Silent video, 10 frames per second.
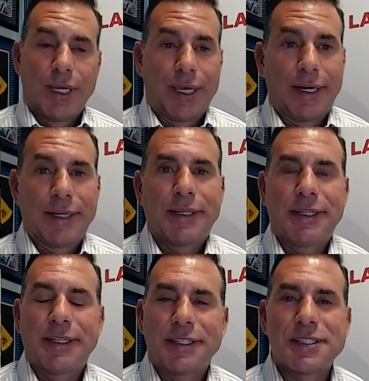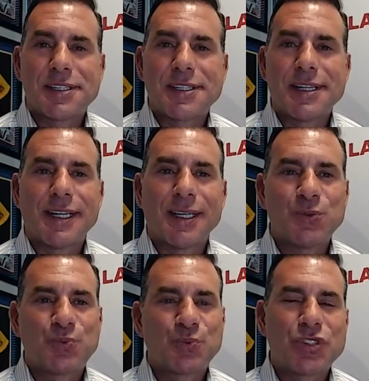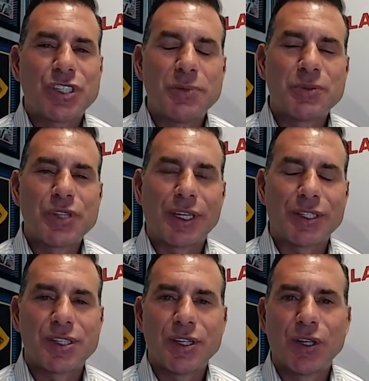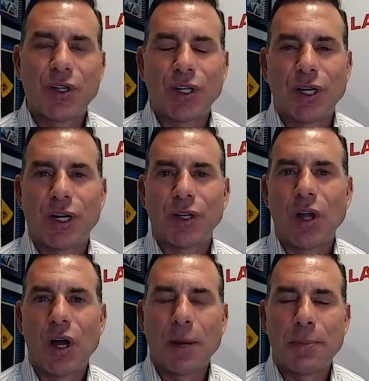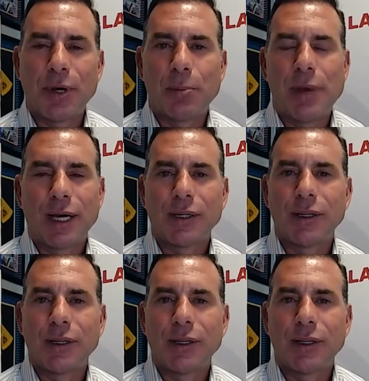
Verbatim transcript: Yeah, it's uh, seems like it's still a, a, long uphill battle.